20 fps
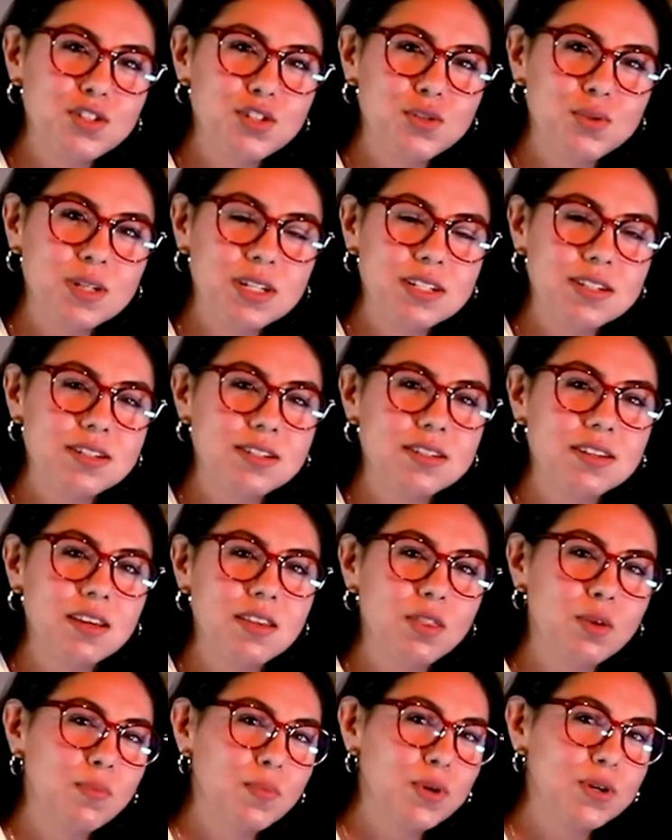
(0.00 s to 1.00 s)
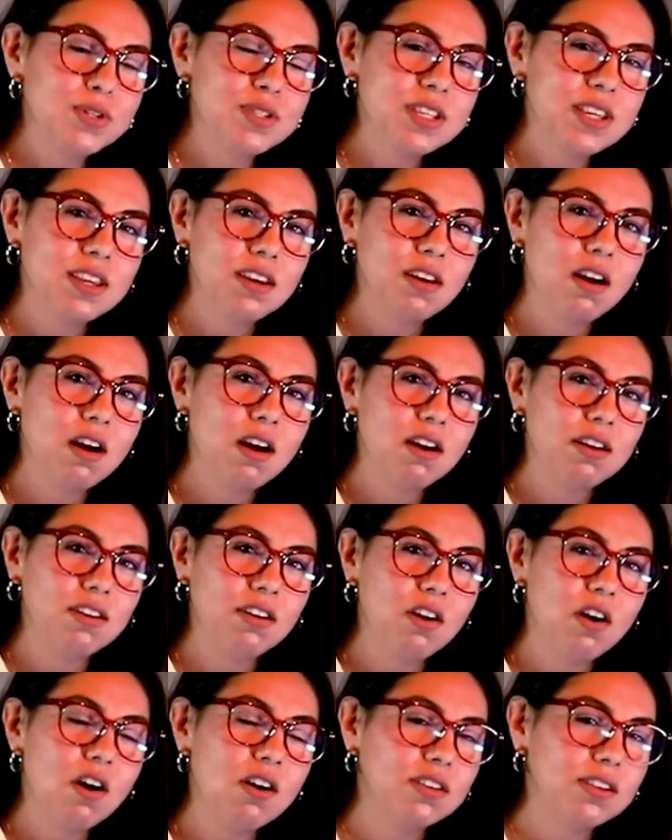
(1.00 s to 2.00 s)
treat the person
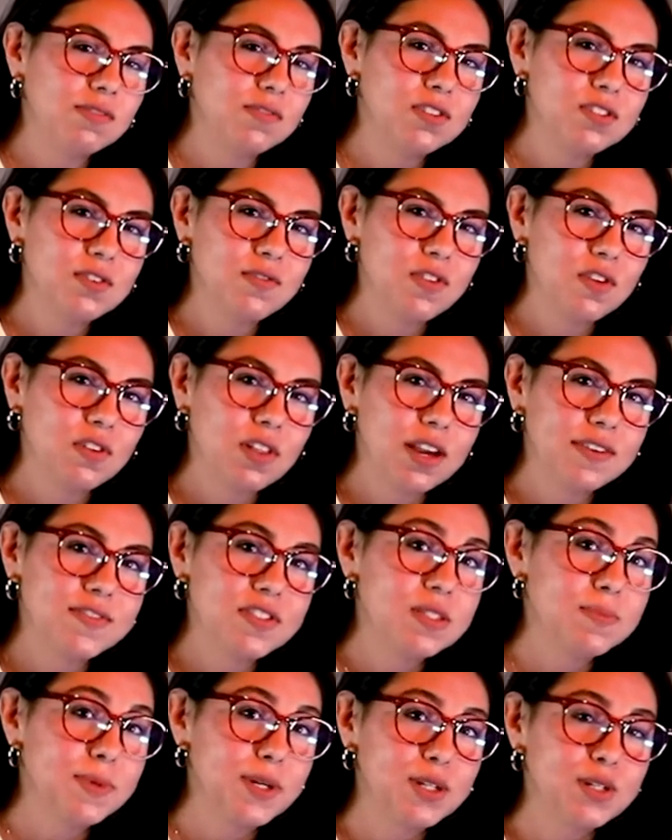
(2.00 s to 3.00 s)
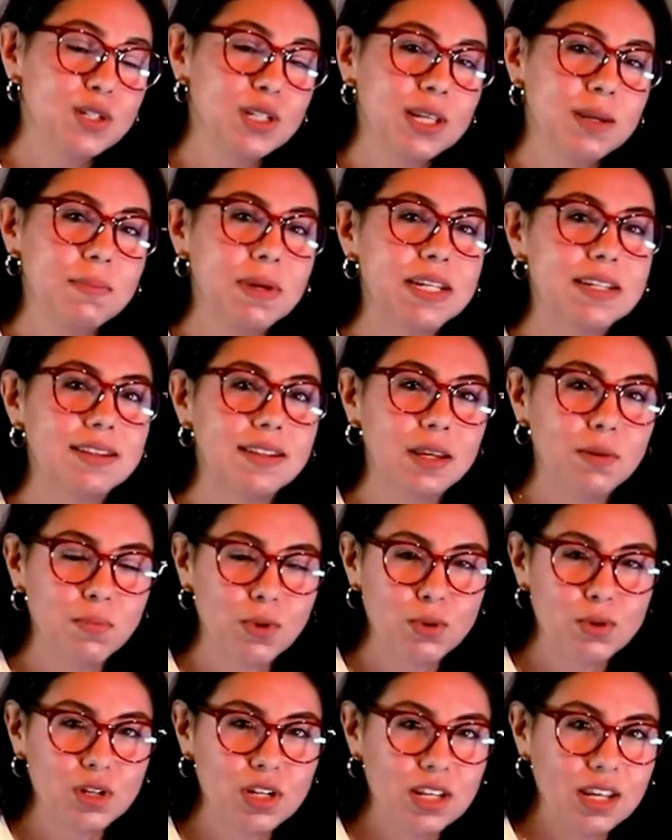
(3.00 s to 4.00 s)
on all levels of their lives spiritually, mentally,
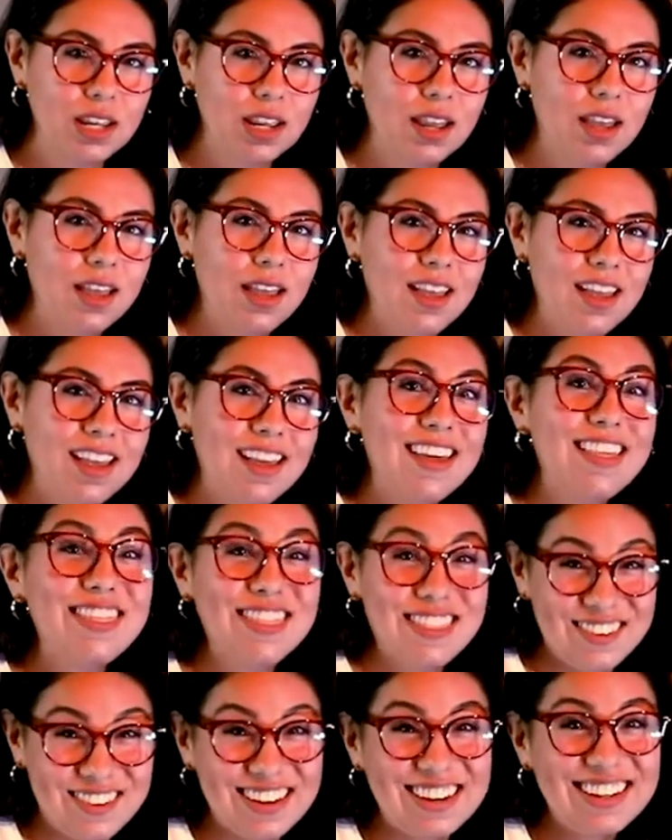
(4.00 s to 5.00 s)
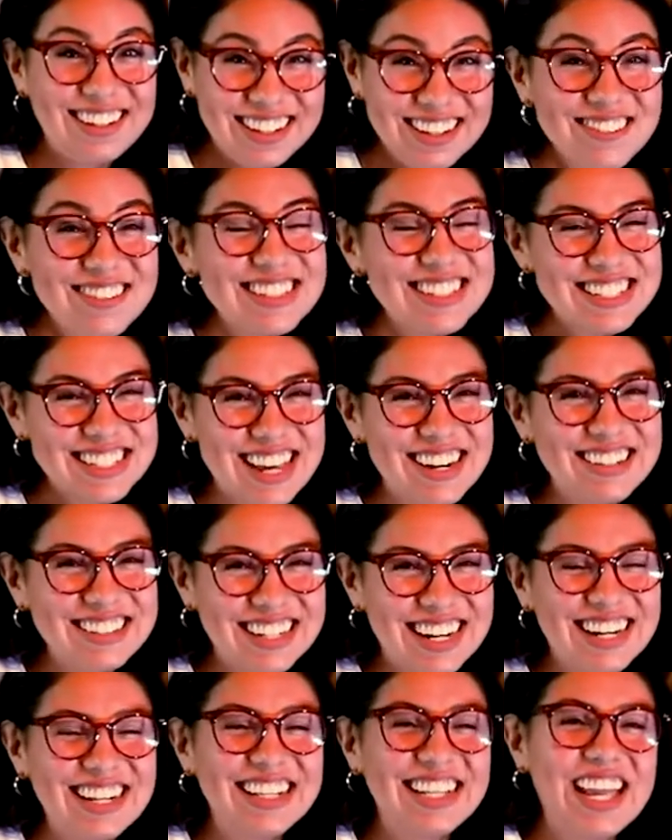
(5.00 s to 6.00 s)
emotionally, etherically, which is
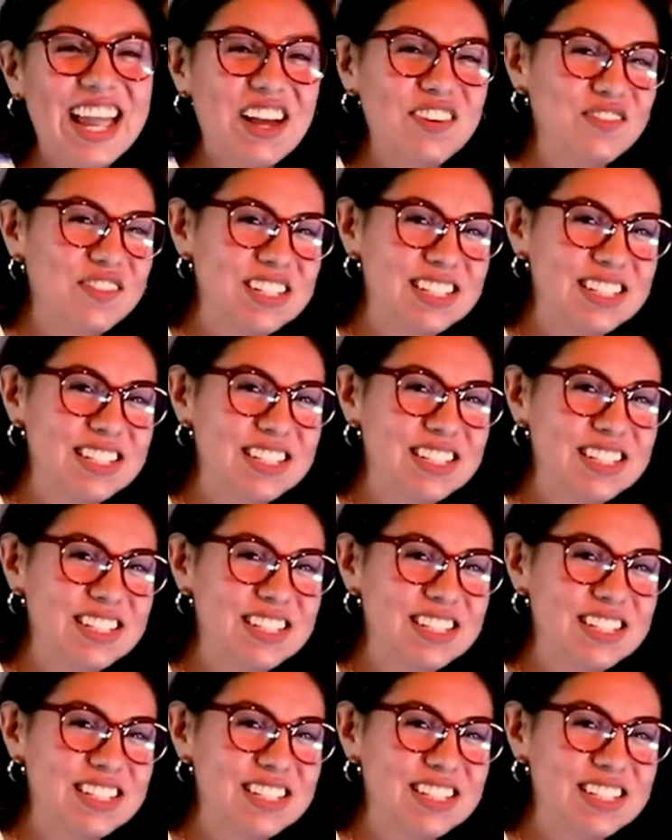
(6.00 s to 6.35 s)
energetically and